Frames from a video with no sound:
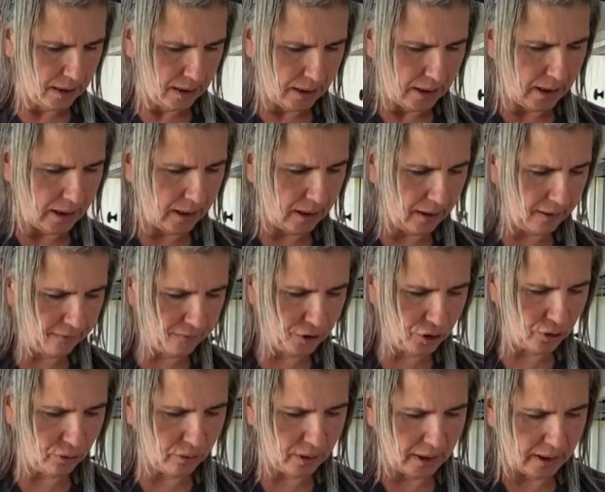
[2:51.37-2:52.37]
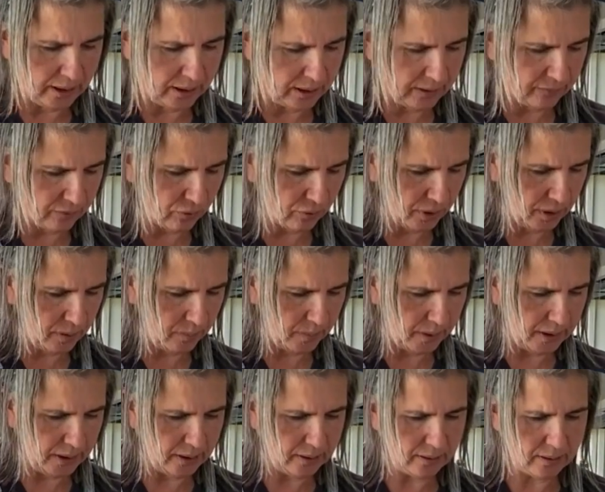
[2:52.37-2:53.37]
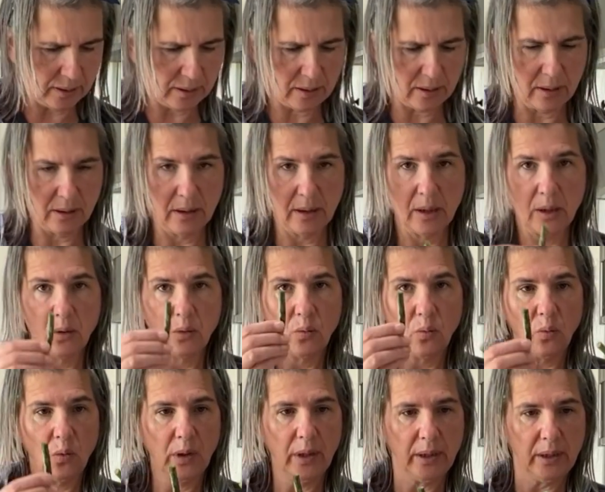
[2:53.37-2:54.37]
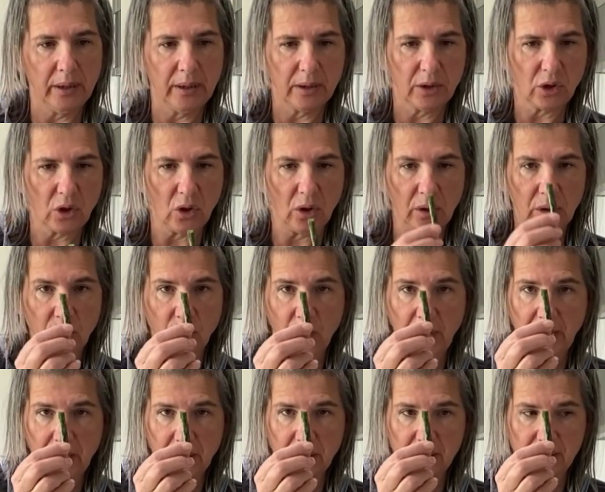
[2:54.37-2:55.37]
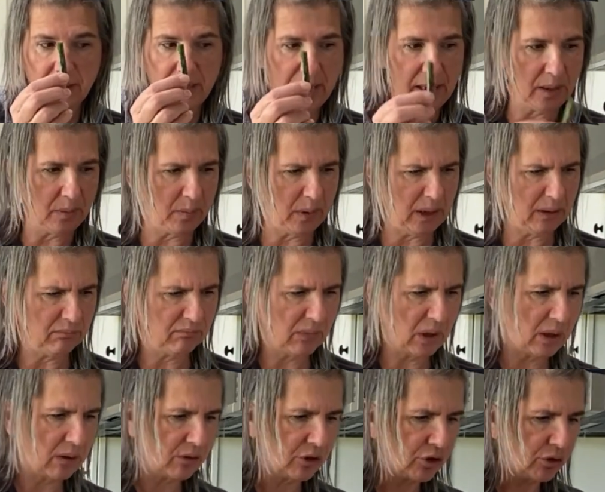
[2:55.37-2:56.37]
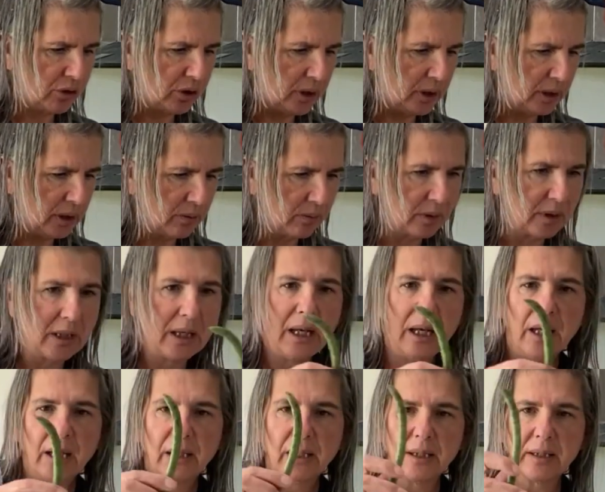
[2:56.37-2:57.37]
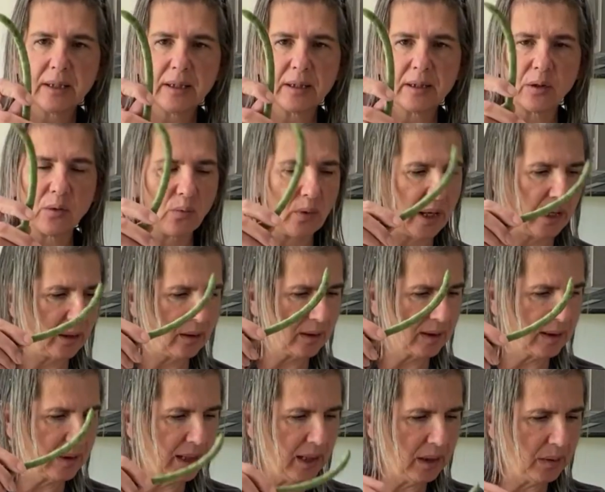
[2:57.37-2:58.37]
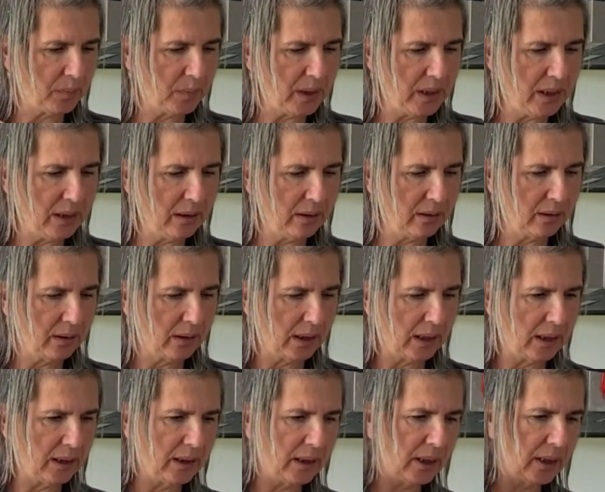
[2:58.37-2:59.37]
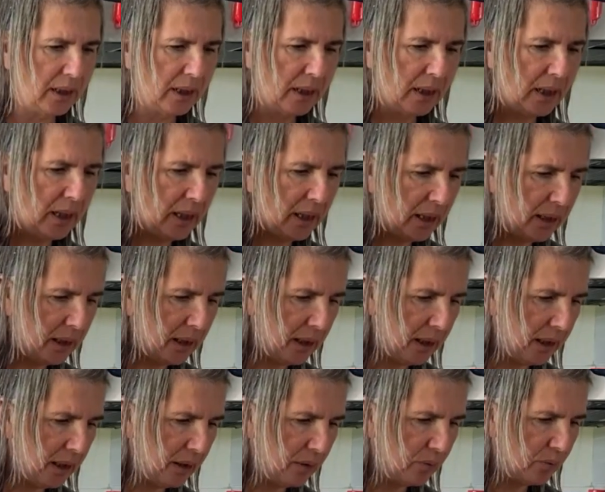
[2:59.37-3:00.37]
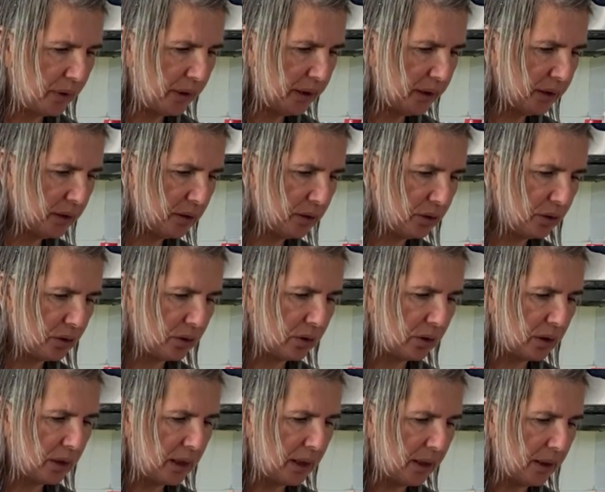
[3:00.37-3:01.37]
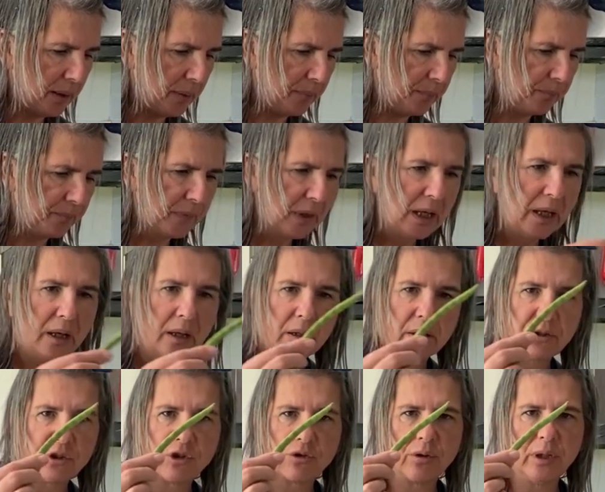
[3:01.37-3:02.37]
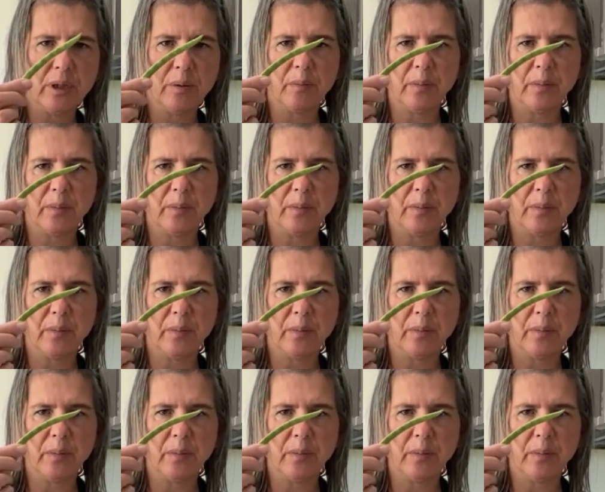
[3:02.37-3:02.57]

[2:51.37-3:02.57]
I have 2 kinds of green beans. One is called a rattlesnake bean. Here, I'll show you these ones. This is a rattlesnake bean, and then I had a regular string